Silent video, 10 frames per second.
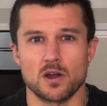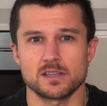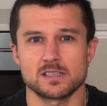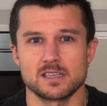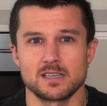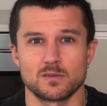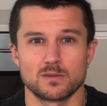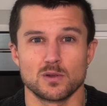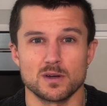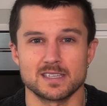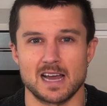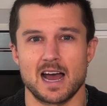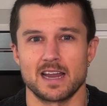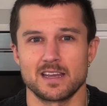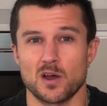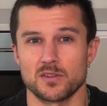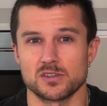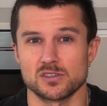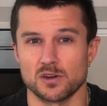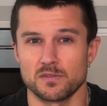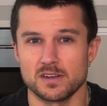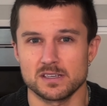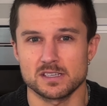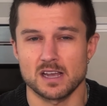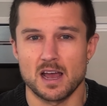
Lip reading: honestly look tiny on the surface,